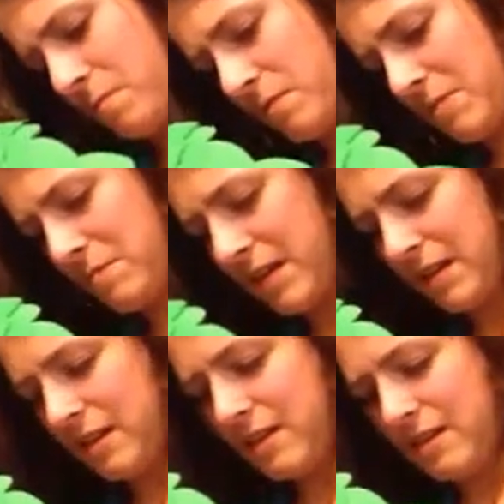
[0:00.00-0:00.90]
And
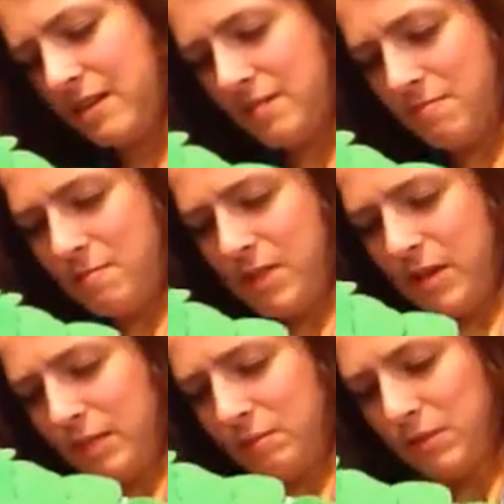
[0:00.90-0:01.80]
my
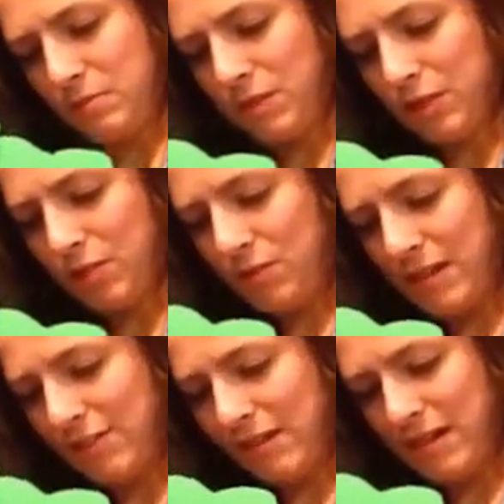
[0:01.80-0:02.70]
husband's being so
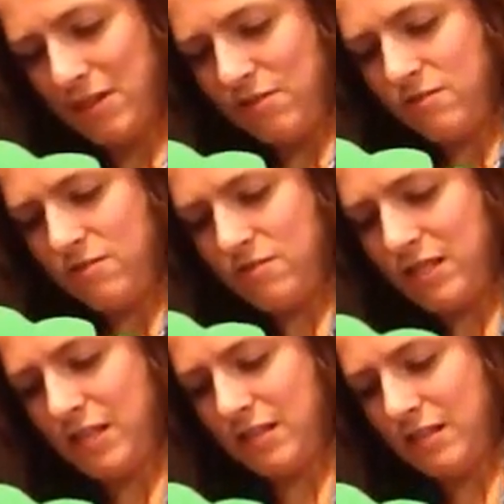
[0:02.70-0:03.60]
nice right now.
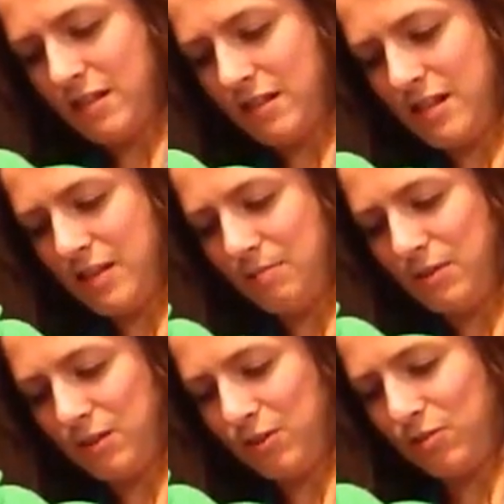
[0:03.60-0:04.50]
He's
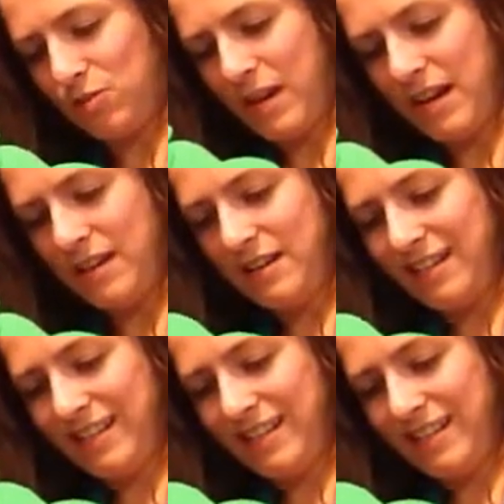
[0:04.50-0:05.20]
being so quiet.